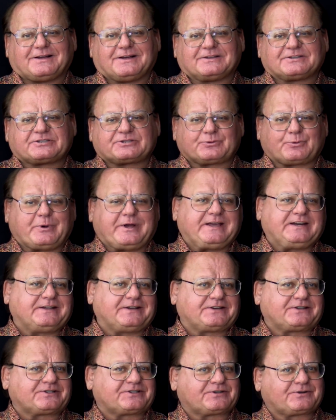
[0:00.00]

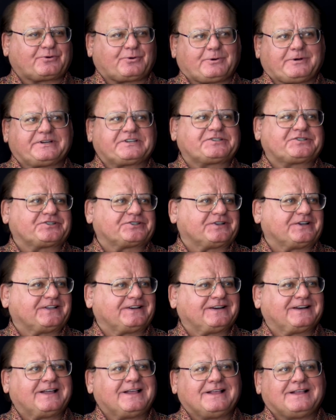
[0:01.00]
Swedish
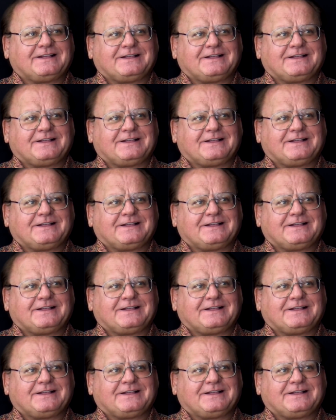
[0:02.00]
Christian